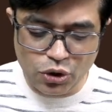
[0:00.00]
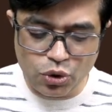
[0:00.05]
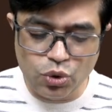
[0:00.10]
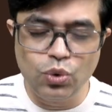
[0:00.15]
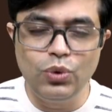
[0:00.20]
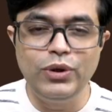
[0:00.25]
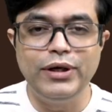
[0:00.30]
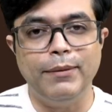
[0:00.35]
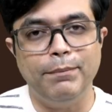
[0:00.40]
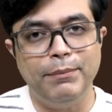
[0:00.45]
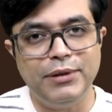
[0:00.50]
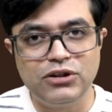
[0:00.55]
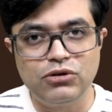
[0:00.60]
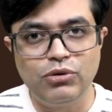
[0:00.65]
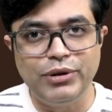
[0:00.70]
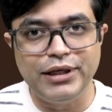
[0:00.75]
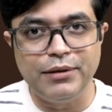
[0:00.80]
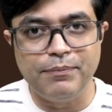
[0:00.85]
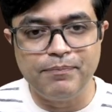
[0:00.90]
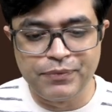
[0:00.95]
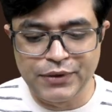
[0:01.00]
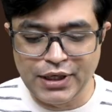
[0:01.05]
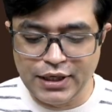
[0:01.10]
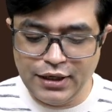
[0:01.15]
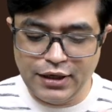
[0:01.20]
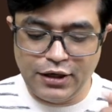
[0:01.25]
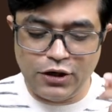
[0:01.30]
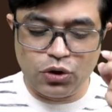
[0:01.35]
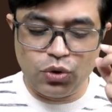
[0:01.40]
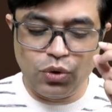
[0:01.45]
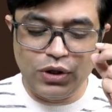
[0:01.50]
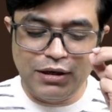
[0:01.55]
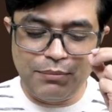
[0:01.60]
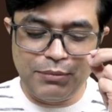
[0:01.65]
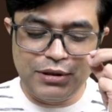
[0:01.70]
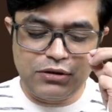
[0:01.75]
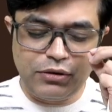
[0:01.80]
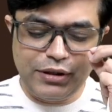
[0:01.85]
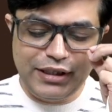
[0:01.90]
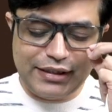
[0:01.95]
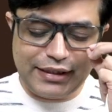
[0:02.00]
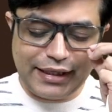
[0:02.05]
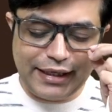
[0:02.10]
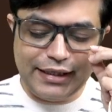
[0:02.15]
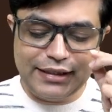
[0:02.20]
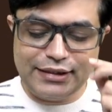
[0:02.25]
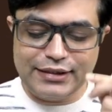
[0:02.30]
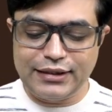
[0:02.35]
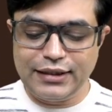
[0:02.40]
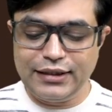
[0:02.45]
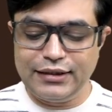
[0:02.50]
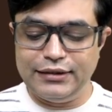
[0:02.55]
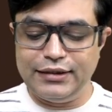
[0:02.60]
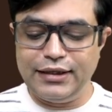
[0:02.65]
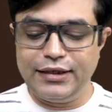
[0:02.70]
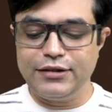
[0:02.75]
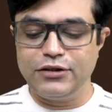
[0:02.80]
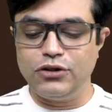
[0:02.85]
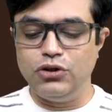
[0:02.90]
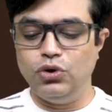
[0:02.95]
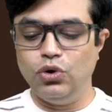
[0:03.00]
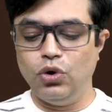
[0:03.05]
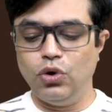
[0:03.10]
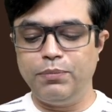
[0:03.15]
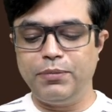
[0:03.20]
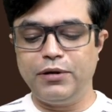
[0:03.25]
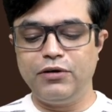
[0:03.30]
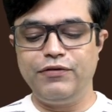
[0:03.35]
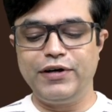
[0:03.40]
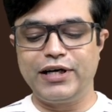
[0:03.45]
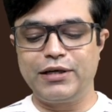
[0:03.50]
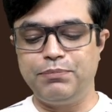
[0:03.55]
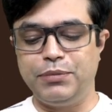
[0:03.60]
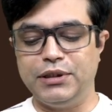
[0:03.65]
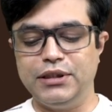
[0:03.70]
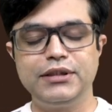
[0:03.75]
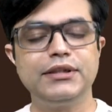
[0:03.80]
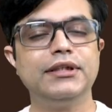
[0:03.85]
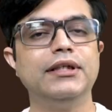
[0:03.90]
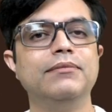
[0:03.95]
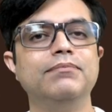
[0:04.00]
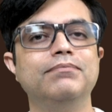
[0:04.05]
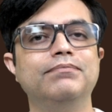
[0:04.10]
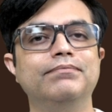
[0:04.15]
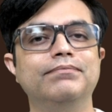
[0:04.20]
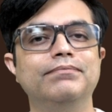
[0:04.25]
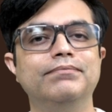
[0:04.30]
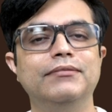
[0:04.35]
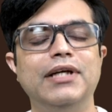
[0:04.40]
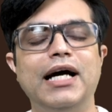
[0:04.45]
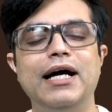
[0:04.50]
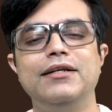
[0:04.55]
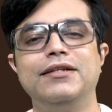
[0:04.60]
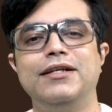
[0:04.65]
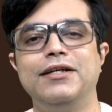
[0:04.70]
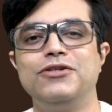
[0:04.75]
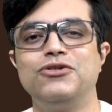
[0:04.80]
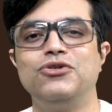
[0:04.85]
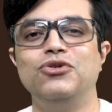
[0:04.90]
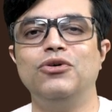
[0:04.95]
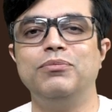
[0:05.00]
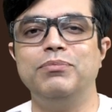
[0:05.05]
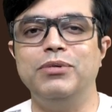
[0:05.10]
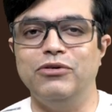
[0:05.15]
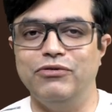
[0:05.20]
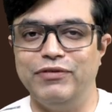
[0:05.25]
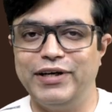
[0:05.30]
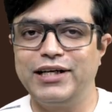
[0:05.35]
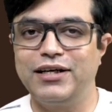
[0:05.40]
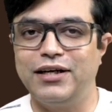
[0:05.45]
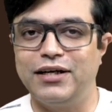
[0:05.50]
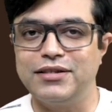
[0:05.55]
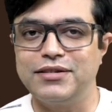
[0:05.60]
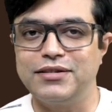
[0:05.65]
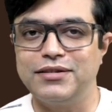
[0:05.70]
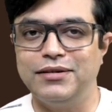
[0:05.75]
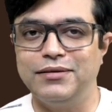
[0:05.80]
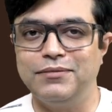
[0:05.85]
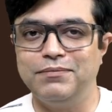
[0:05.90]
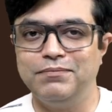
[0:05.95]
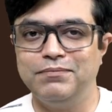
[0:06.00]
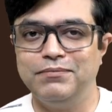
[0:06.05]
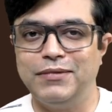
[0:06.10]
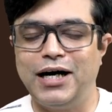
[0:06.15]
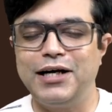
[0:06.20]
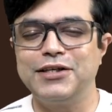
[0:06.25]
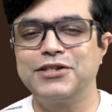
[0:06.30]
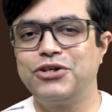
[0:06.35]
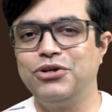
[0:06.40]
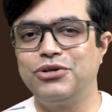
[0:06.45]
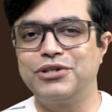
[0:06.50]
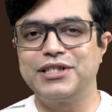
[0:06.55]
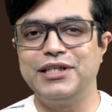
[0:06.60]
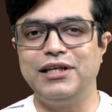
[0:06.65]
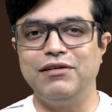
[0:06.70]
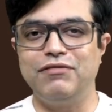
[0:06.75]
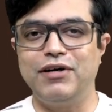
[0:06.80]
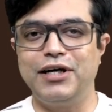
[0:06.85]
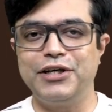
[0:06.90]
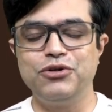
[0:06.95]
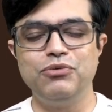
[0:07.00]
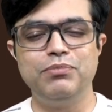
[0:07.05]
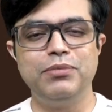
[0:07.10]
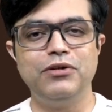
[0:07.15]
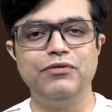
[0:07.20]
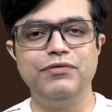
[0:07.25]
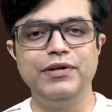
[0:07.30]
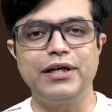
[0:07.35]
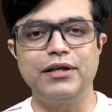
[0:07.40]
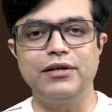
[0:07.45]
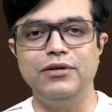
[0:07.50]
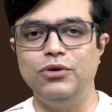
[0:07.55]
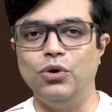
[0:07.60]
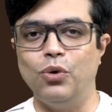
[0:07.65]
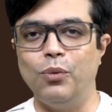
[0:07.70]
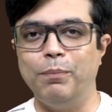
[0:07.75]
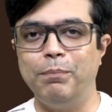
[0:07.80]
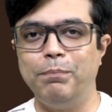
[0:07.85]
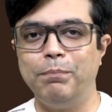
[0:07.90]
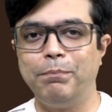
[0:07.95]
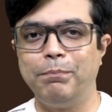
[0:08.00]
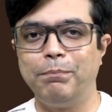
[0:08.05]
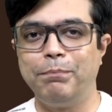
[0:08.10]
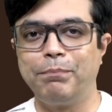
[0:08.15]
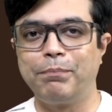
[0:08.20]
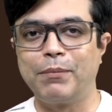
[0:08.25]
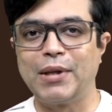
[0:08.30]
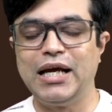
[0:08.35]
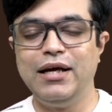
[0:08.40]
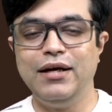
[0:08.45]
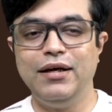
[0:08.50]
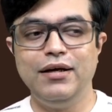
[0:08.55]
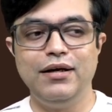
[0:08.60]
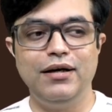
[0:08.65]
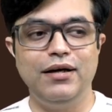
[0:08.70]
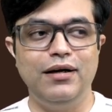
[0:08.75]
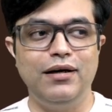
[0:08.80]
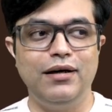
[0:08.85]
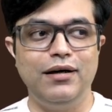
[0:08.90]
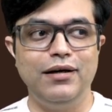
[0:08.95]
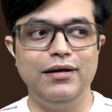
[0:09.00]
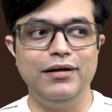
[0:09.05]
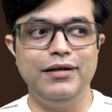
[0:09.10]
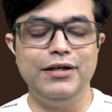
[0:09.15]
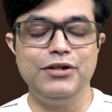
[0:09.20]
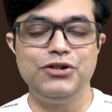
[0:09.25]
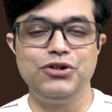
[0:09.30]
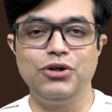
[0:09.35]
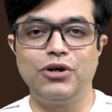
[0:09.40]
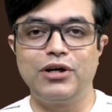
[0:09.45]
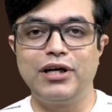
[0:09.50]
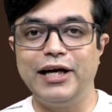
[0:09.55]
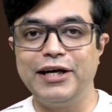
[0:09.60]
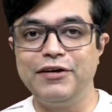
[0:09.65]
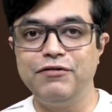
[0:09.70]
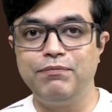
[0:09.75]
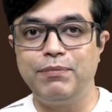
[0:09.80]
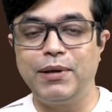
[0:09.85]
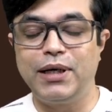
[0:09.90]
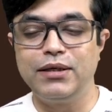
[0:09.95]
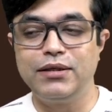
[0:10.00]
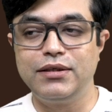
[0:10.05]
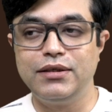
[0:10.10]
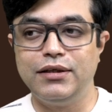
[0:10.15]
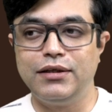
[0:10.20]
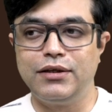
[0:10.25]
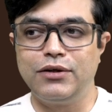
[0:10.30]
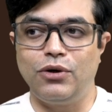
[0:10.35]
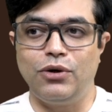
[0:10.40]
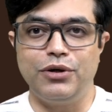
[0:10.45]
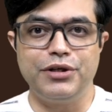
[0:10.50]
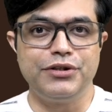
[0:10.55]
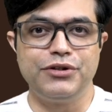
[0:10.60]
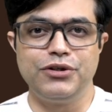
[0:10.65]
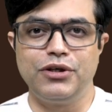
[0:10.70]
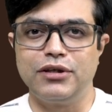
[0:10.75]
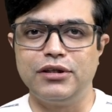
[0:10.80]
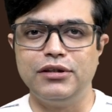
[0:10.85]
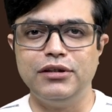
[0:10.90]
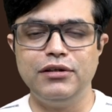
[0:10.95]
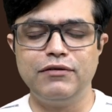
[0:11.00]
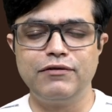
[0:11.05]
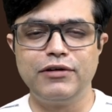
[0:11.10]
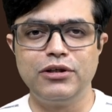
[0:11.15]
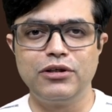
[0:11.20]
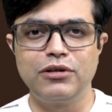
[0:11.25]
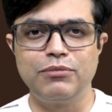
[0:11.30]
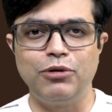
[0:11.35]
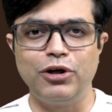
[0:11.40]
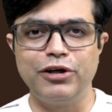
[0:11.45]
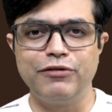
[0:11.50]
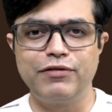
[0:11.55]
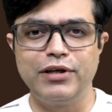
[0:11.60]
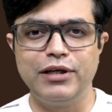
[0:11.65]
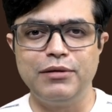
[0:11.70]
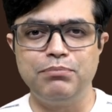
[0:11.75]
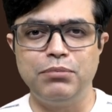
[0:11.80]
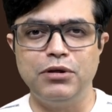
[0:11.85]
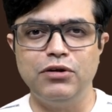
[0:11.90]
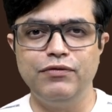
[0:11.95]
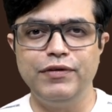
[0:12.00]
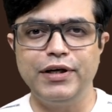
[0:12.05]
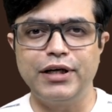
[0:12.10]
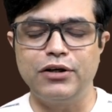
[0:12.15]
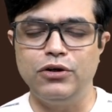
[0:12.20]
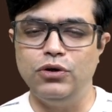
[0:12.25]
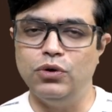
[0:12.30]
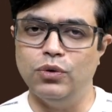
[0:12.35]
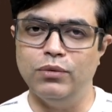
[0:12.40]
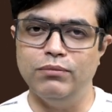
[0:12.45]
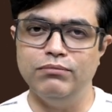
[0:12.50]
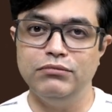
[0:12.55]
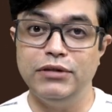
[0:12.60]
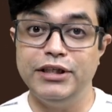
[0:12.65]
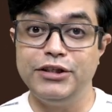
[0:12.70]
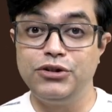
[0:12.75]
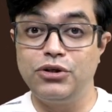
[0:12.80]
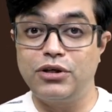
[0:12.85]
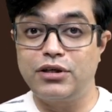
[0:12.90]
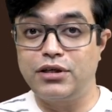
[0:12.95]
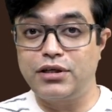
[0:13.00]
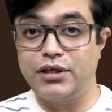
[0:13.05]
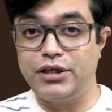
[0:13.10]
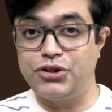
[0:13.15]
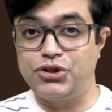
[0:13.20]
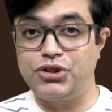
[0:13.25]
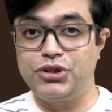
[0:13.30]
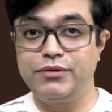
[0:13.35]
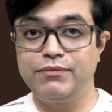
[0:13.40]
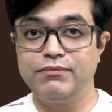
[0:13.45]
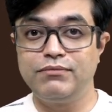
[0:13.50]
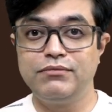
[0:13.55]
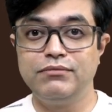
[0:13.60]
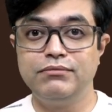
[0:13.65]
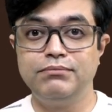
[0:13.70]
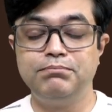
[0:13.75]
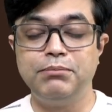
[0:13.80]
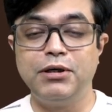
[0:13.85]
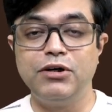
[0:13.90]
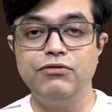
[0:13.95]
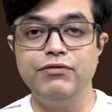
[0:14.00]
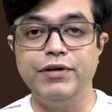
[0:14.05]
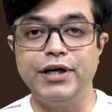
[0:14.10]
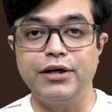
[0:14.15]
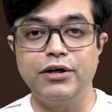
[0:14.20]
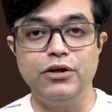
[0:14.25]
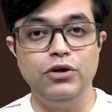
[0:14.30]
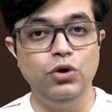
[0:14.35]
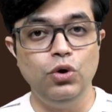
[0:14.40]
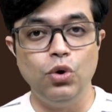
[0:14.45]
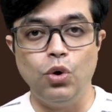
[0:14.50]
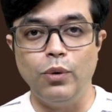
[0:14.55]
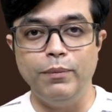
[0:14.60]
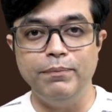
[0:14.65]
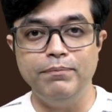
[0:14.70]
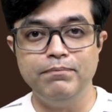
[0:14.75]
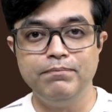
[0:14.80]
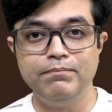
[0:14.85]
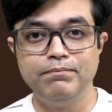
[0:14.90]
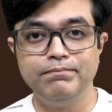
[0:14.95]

rule number 3. Rule number 3 says there is no perfect person and there is no perfect answer. Ask yourself, are you perfect? No. Is your life partner or is your girlfriend or boyfriend perfect? No. Is your crush perfect? No.